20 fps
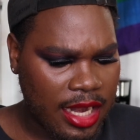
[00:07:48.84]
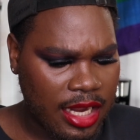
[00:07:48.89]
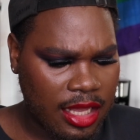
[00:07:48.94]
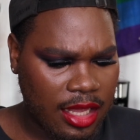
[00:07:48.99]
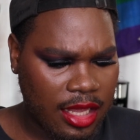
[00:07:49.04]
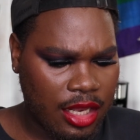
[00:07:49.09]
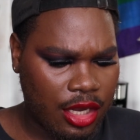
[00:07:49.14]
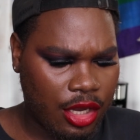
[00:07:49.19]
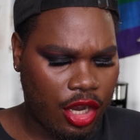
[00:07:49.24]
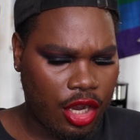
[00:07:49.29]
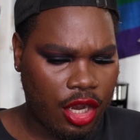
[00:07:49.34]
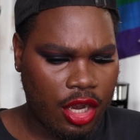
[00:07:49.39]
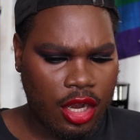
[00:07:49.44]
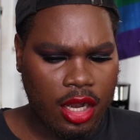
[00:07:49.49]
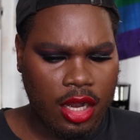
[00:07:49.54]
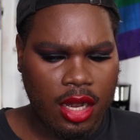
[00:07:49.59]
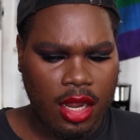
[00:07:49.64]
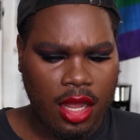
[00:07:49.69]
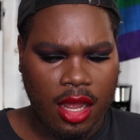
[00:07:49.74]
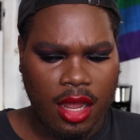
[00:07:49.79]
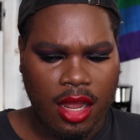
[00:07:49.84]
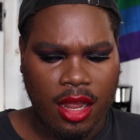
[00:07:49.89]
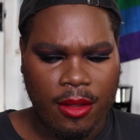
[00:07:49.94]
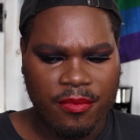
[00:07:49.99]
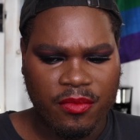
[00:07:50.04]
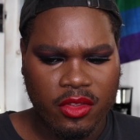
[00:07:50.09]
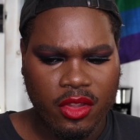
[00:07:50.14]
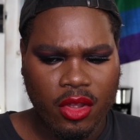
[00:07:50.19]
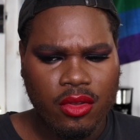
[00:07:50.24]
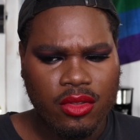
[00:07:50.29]
it in her,
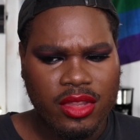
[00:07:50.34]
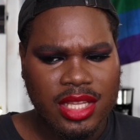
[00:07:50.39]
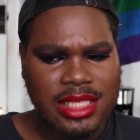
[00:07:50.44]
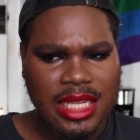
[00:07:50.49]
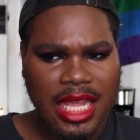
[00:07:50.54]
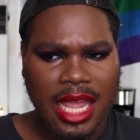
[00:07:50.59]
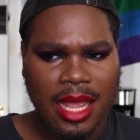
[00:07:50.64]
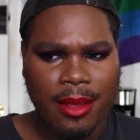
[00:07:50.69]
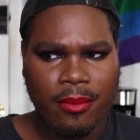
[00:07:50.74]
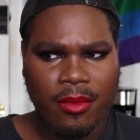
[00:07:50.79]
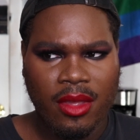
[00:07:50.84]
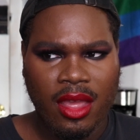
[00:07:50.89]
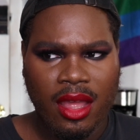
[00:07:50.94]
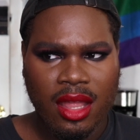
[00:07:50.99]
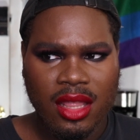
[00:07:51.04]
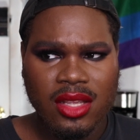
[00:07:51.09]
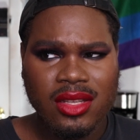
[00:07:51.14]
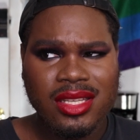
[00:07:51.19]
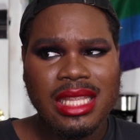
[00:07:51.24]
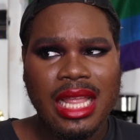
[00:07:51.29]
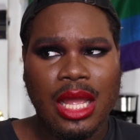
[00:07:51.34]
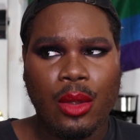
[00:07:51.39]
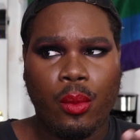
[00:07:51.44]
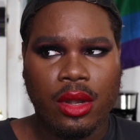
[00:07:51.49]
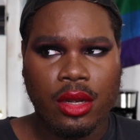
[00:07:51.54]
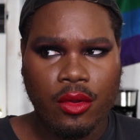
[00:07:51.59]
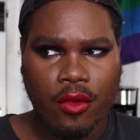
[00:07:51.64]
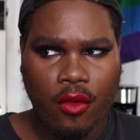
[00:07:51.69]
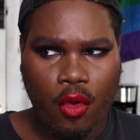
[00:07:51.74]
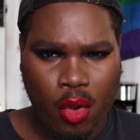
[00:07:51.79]
this is like
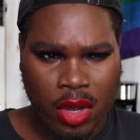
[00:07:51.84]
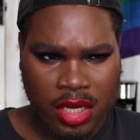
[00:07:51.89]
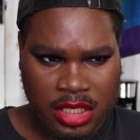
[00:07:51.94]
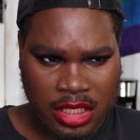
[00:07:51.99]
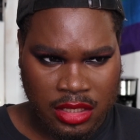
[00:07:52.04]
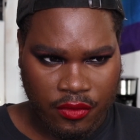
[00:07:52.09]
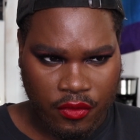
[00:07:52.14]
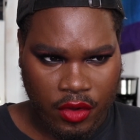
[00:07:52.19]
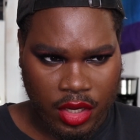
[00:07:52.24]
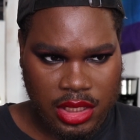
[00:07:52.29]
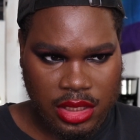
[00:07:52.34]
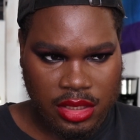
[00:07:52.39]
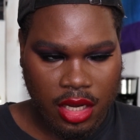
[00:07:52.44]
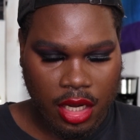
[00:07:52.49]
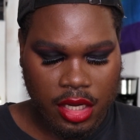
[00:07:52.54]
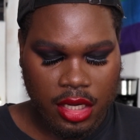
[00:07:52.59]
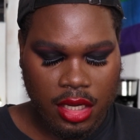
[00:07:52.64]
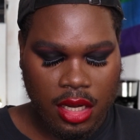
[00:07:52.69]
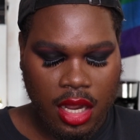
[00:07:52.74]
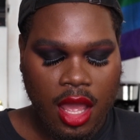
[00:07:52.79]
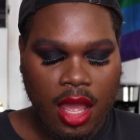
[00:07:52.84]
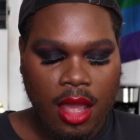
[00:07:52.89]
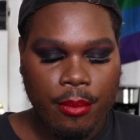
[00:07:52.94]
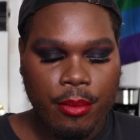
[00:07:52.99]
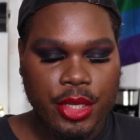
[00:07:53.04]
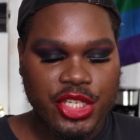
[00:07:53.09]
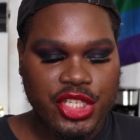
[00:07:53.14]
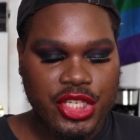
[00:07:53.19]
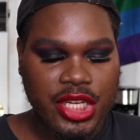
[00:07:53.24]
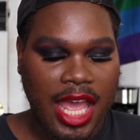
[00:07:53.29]
when quarantine first started,
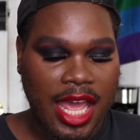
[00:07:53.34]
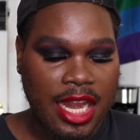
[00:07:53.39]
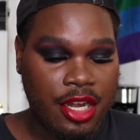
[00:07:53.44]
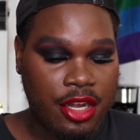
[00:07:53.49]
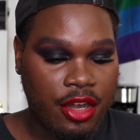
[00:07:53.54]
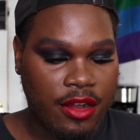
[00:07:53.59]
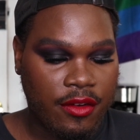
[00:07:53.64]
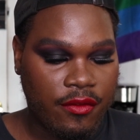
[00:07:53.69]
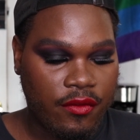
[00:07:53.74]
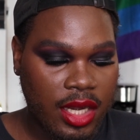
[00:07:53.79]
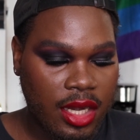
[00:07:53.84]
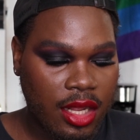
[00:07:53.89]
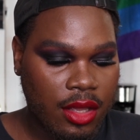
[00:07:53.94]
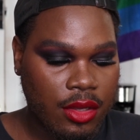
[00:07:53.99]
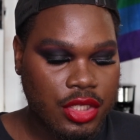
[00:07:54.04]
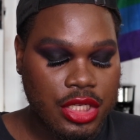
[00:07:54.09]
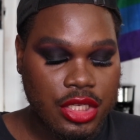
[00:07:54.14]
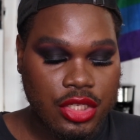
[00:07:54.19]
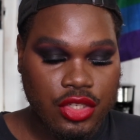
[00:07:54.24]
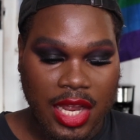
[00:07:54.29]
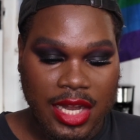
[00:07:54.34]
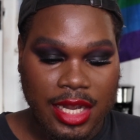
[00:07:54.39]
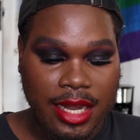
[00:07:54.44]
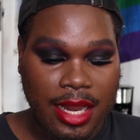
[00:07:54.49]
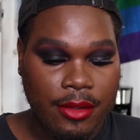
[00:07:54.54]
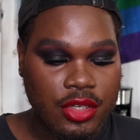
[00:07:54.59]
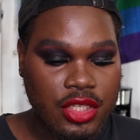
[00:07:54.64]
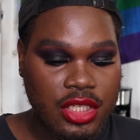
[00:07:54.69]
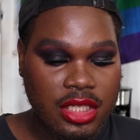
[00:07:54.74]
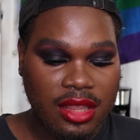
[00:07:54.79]
but she had it in her video, she tried it
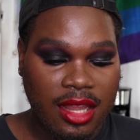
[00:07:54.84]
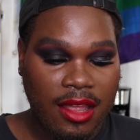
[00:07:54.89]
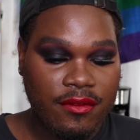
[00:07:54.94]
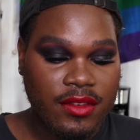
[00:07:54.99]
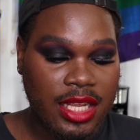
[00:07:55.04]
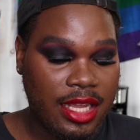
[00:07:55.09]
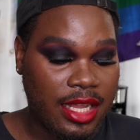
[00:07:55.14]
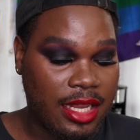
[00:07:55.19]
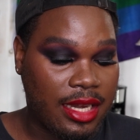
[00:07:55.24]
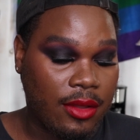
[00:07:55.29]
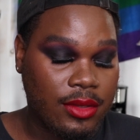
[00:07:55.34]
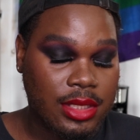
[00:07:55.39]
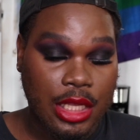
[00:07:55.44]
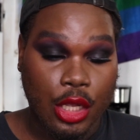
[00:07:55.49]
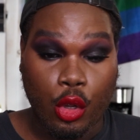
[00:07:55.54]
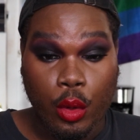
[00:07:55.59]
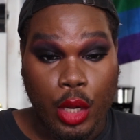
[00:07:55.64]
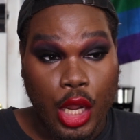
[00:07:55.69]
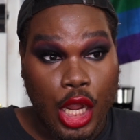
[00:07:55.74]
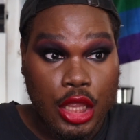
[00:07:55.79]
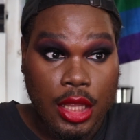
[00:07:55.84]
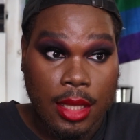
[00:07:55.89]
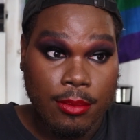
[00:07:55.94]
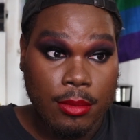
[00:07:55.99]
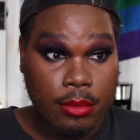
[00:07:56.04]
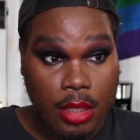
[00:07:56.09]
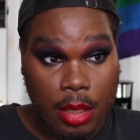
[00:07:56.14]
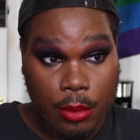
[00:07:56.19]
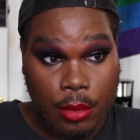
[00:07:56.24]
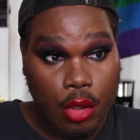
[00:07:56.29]
out, she loved it, and I was like, okay,
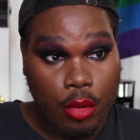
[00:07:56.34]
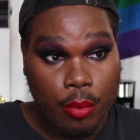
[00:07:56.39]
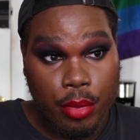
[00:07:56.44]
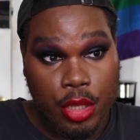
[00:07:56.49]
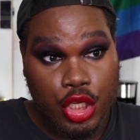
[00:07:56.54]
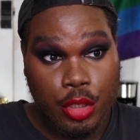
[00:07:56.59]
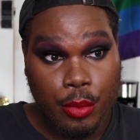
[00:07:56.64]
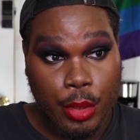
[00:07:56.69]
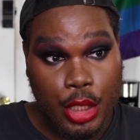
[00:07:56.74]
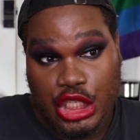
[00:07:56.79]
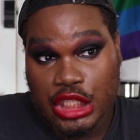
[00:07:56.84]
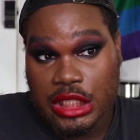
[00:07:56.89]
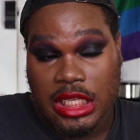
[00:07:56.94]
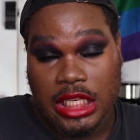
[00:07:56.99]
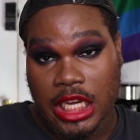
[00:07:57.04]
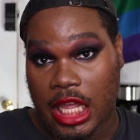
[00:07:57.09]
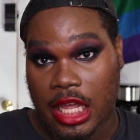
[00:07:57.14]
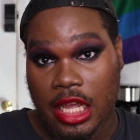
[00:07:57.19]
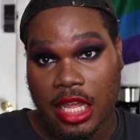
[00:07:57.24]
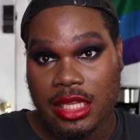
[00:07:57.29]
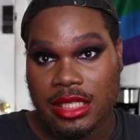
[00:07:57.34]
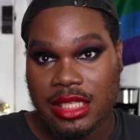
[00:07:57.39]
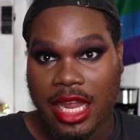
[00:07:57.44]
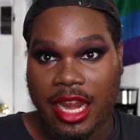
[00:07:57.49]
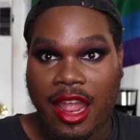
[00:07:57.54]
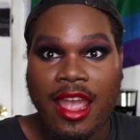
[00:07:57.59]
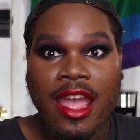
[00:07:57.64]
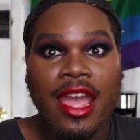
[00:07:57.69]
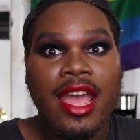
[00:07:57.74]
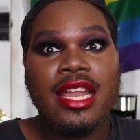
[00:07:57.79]
let me go purchase it then, because
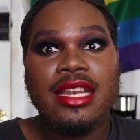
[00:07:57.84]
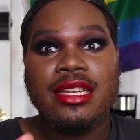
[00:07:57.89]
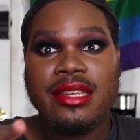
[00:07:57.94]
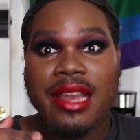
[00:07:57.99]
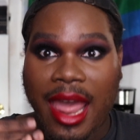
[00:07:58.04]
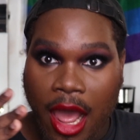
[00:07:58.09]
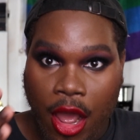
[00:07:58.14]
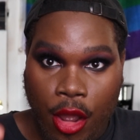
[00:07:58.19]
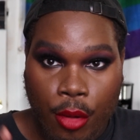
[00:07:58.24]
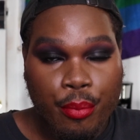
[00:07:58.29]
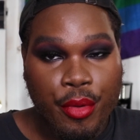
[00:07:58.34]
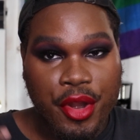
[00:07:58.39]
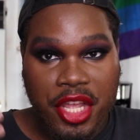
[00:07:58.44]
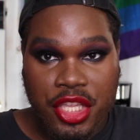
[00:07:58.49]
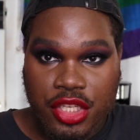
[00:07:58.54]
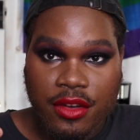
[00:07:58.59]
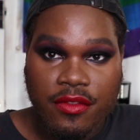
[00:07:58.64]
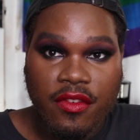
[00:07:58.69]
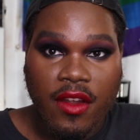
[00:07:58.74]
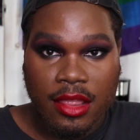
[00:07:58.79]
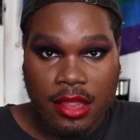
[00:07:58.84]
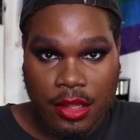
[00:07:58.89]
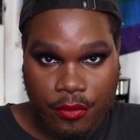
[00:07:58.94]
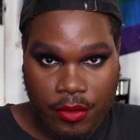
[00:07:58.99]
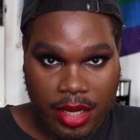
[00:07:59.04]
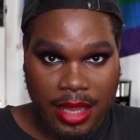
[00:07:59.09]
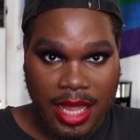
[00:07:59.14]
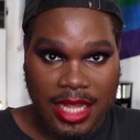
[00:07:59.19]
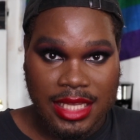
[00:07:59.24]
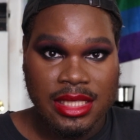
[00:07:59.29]
like, now brands are finally
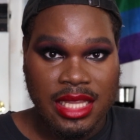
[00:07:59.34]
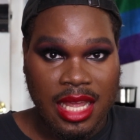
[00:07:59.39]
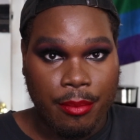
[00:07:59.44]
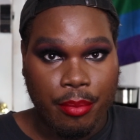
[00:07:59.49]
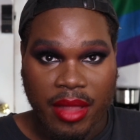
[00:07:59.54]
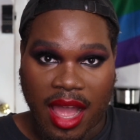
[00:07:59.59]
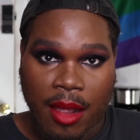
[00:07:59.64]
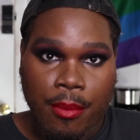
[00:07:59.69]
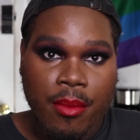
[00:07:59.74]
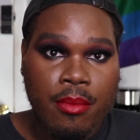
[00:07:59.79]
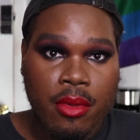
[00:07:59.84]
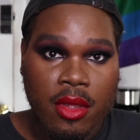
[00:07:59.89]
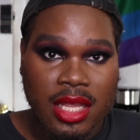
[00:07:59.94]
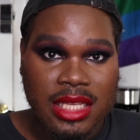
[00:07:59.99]
realizing that black people